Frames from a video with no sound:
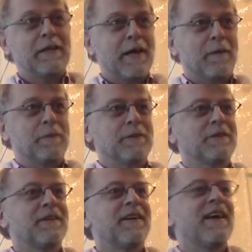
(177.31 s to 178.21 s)
happened.
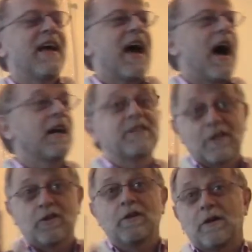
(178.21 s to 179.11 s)
I
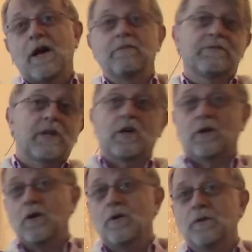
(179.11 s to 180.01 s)
said, you know, I've got to
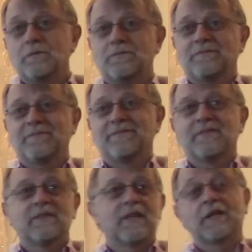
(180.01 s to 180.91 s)
go.
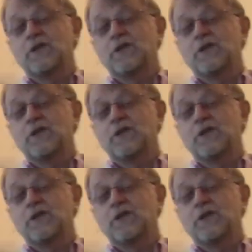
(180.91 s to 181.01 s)
And